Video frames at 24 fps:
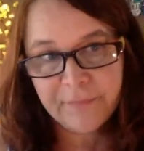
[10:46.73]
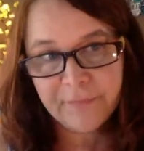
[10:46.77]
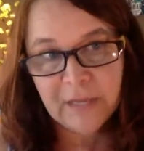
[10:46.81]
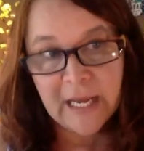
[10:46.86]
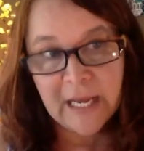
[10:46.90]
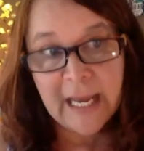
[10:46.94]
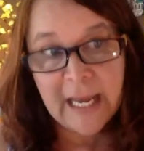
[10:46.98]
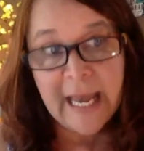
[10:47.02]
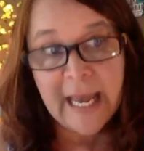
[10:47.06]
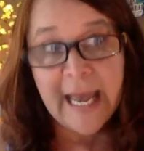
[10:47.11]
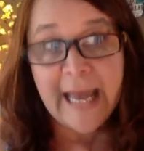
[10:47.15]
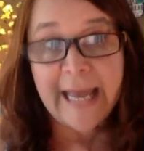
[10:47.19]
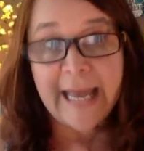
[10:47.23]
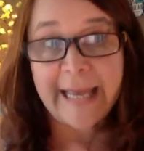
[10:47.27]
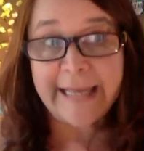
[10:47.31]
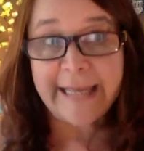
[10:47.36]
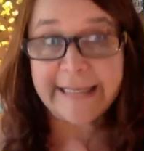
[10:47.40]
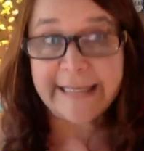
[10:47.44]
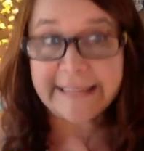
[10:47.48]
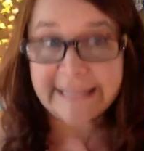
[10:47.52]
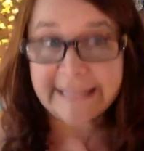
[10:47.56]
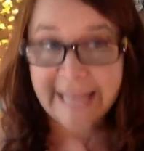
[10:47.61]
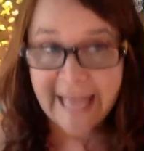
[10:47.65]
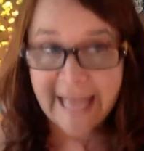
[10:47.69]

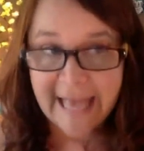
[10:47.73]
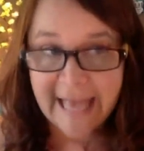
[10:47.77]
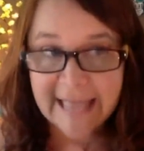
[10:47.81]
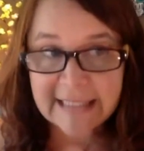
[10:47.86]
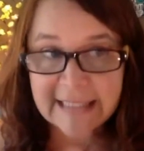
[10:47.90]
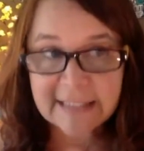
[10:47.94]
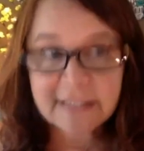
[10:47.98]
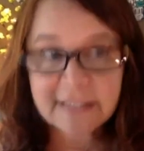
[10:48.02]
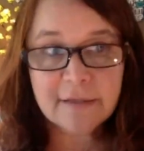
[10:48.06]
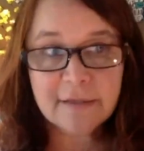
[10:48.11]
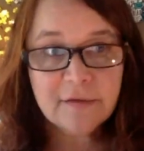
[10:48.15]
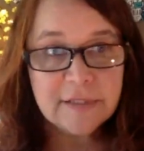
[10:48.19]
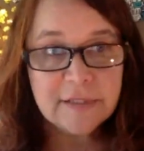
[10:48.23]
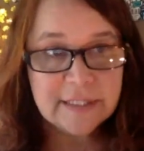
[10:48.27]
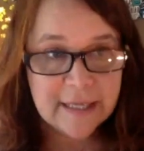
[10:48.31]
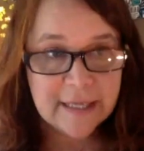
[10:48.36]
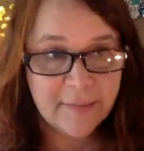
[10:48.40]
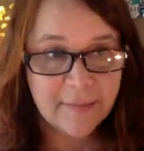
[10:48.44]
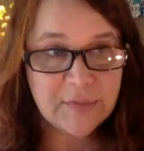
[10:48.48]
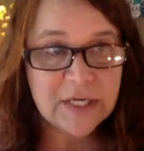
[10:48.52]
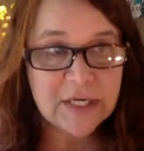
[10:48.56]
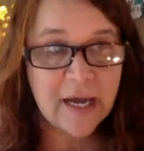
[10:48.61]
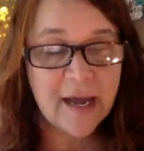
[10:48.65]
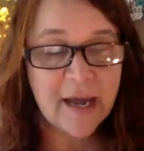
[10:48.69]
Unless
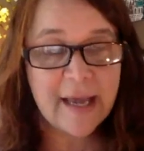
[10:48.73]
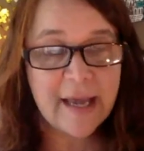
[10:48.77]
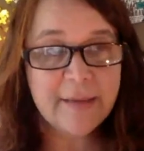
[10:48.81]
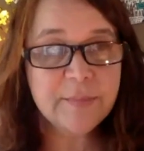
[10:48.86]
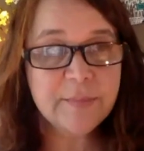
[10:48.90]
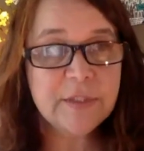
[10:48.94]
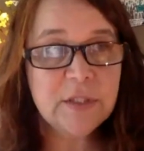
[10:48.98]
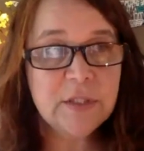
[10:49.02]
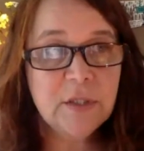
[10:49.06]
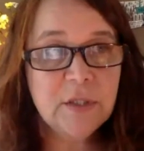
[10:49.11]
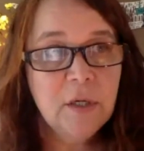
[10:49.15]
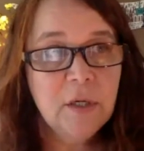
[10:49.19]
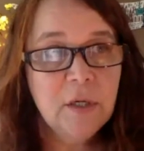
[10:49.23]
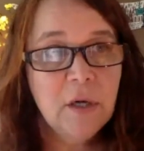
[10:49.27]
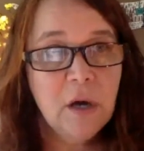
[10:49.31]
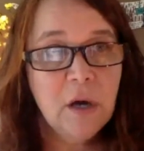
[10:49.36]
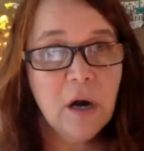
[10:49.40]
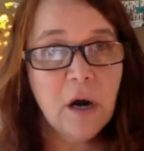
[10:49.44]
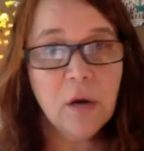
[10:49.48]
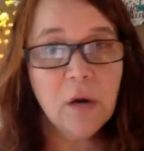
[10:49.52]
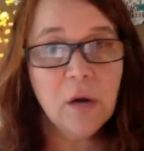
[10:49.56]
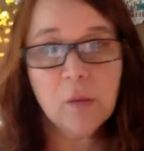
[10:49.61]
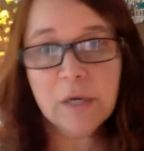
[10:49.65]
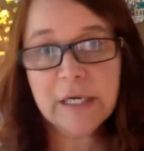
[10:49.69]
sometimes artwork
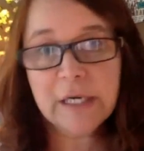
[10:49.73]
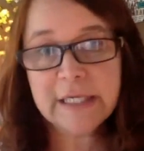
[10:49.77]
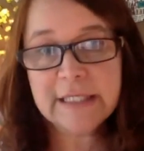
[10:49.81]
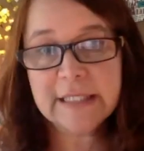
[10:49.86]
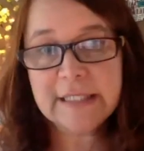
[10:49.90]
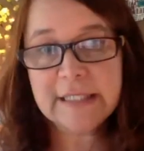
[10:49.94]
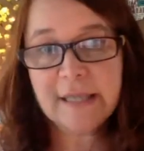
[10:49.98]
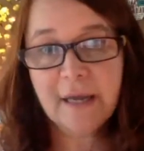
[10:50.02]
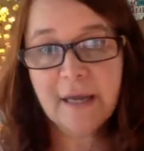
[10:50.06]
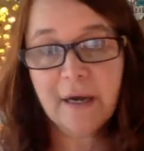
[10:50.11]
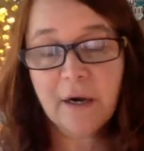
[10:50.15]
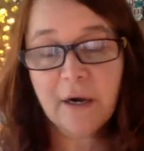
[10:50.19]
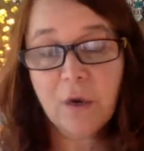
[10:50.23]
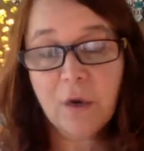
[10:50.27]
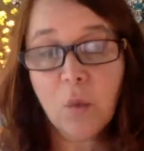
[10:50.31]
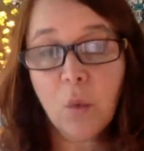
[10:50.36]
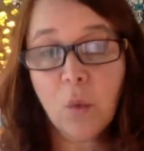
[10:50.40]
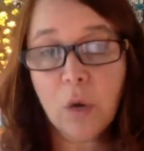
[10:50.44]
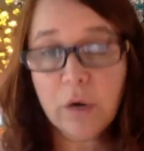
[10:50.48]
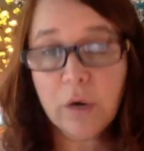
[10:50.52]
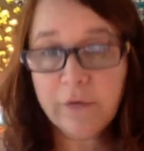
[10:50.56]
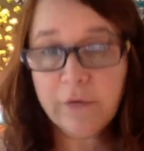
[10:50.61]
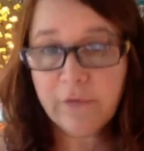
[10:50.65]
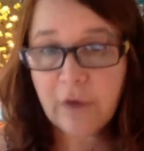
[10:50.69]
is done on a work for
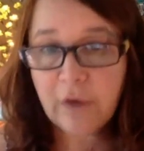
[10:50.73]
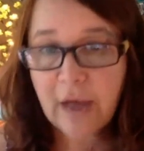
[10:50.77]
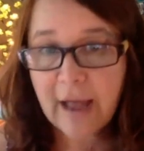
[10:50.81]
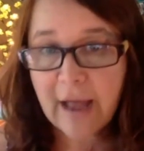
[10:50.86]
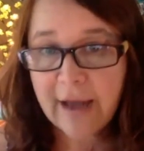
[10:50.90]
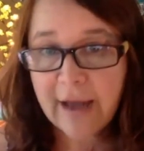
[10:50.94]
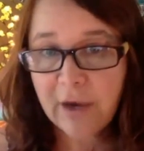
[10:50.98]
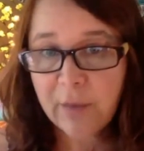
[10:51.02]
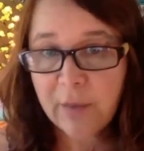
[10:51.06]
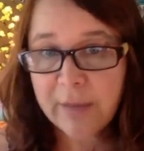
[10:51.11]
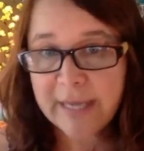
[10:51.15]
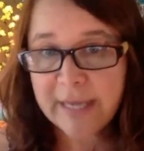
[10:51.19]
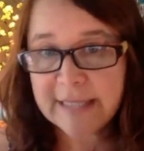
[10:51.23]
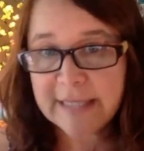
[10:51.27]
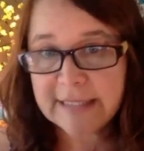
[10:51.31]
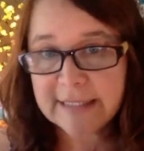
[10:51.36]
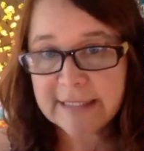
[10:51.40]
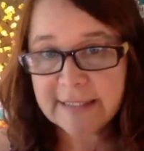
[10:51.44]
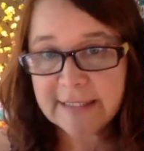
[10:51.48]
hire basis,